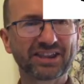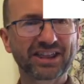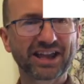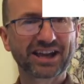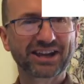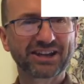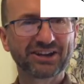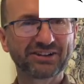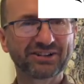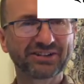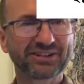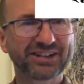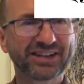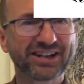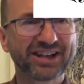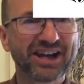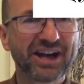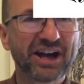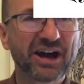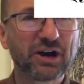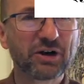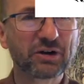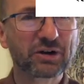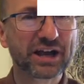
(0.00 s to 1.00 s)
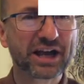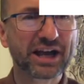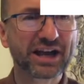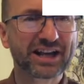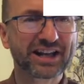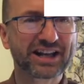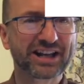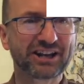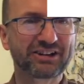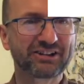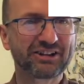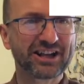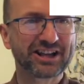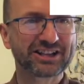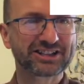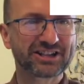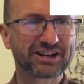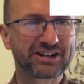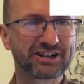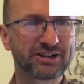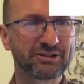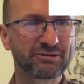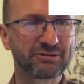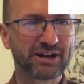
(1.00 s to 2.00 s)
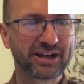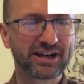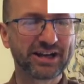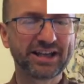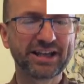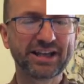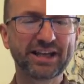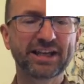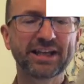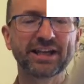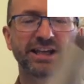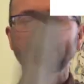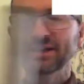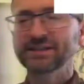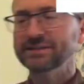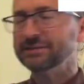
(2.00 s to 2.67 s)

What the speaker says: did that go? Okay, clarinets, are you ready?